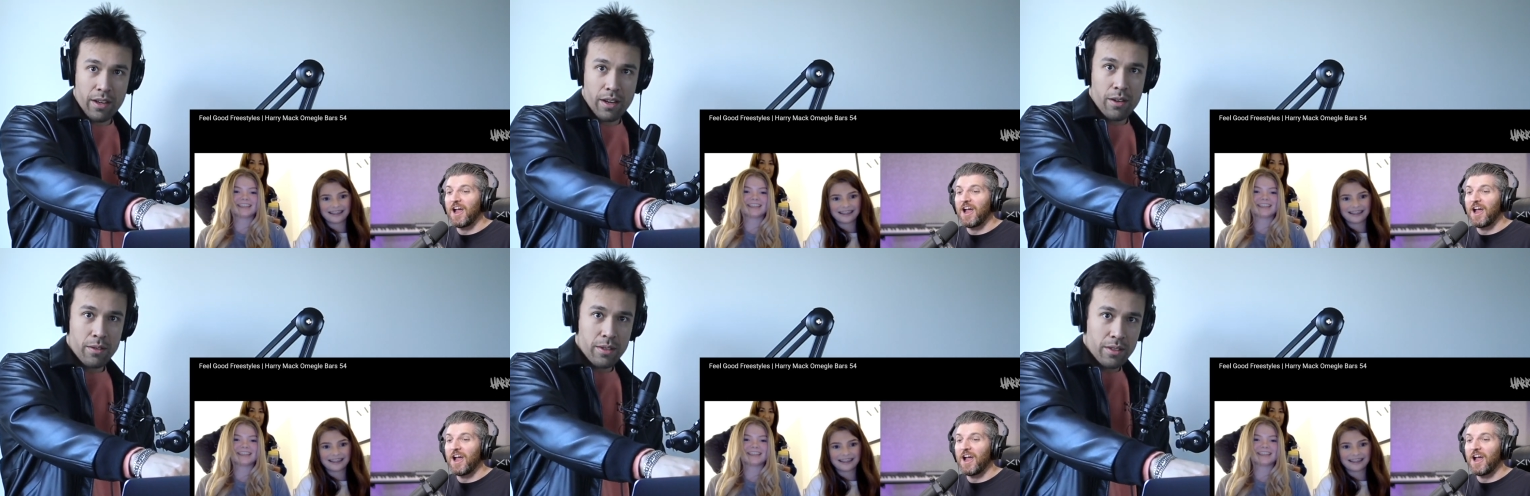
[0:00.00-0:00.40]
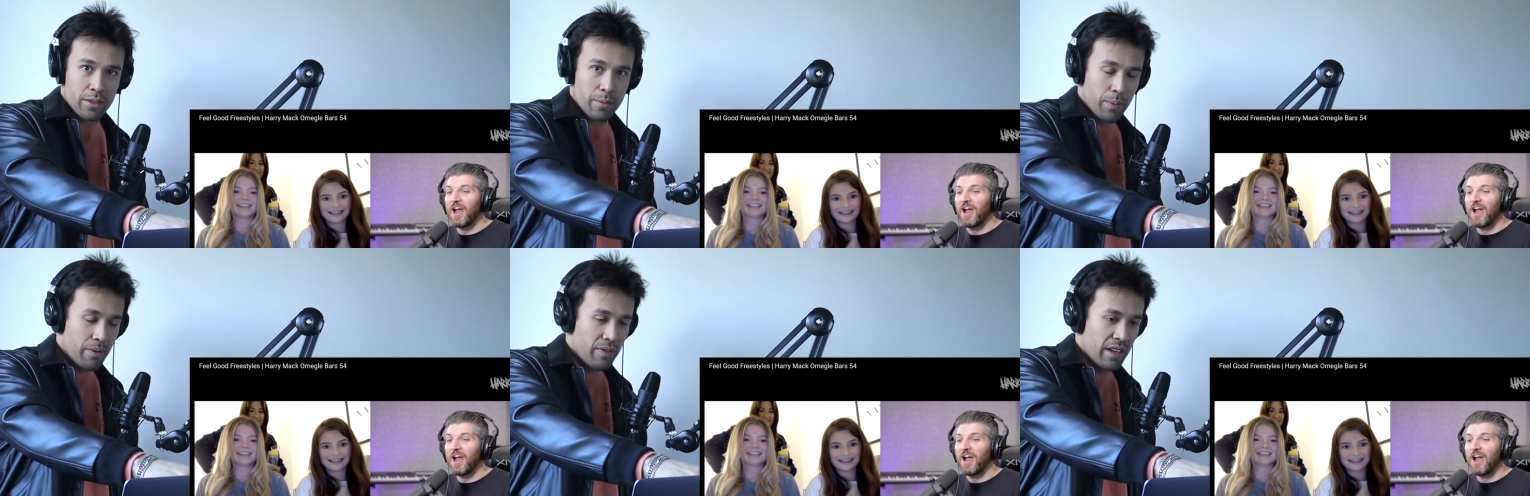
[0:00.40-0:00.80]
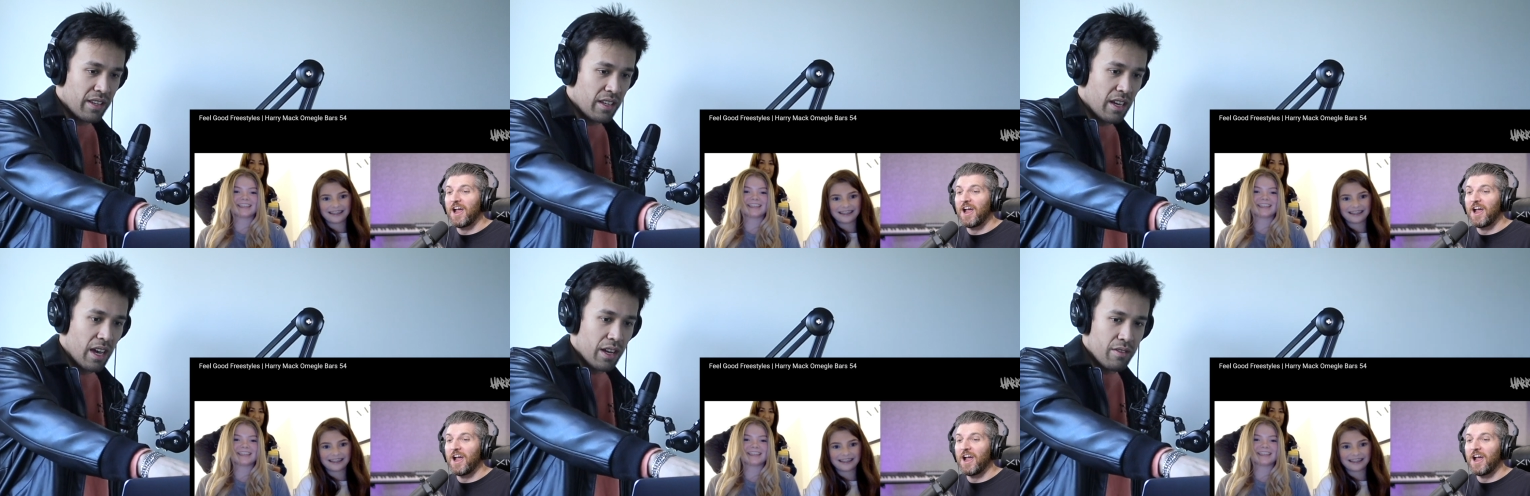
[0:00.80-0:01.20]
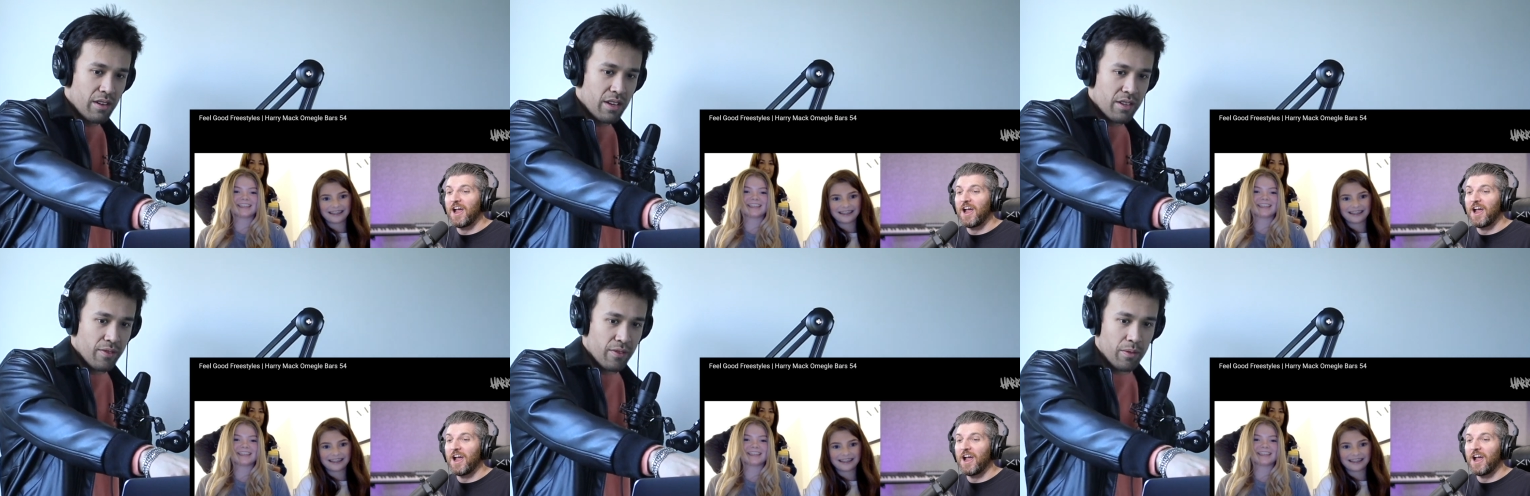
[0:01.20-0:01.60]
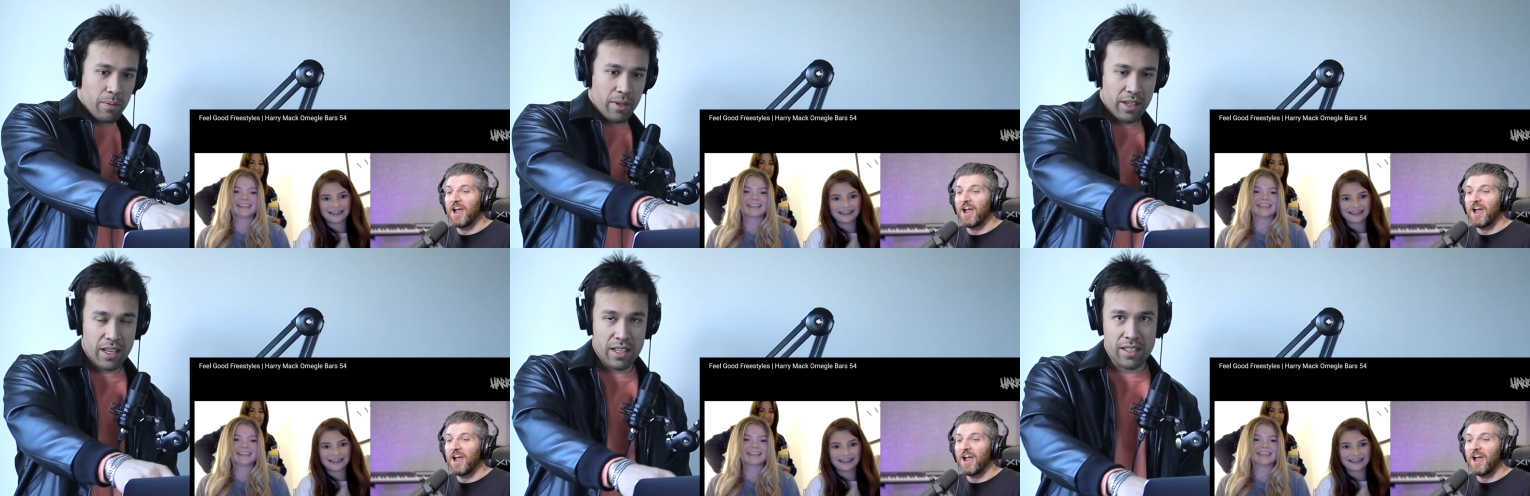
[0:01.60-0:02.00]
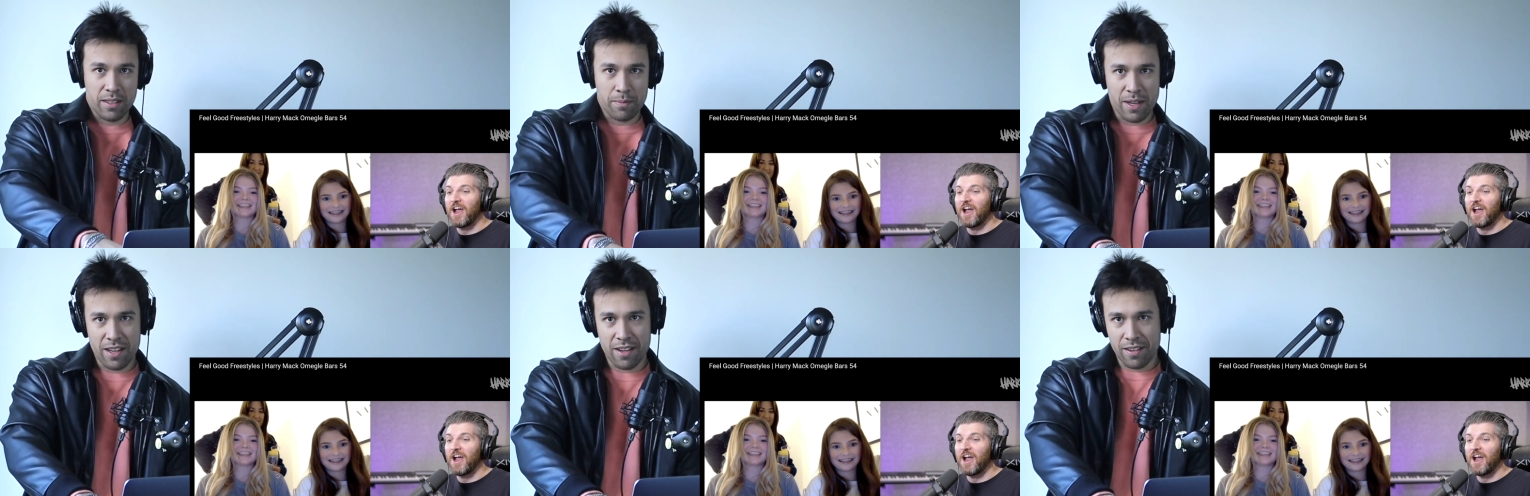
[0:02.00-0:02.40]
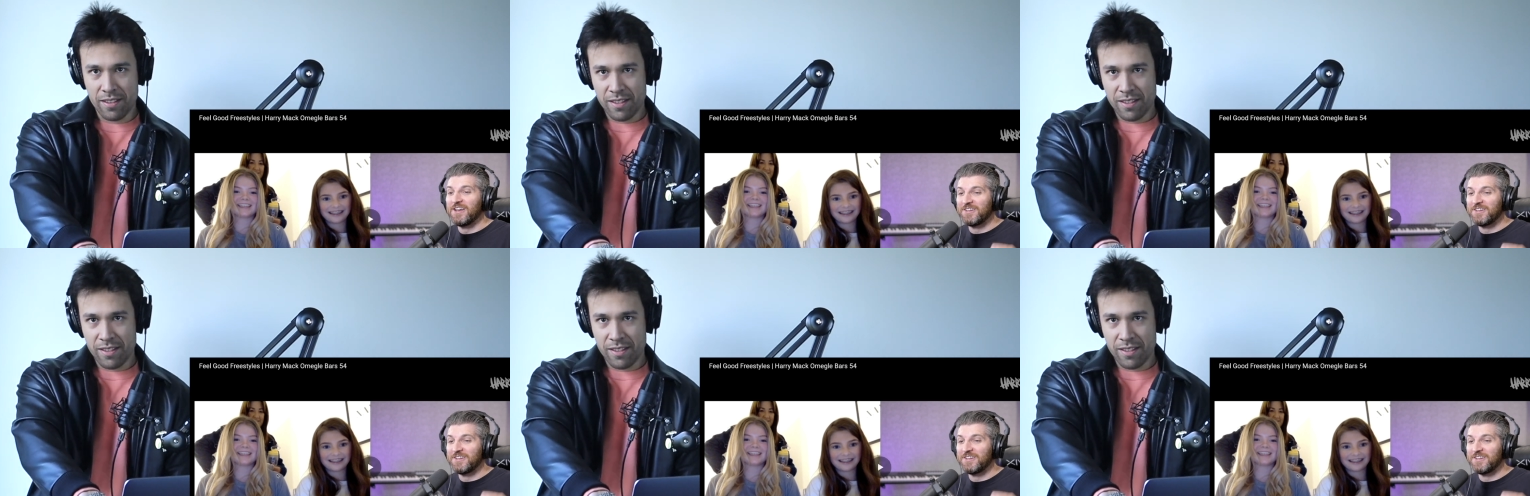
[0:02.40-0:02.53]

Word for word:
Speaker 1: you know, to prevent dehydration from looking at his man. Hey,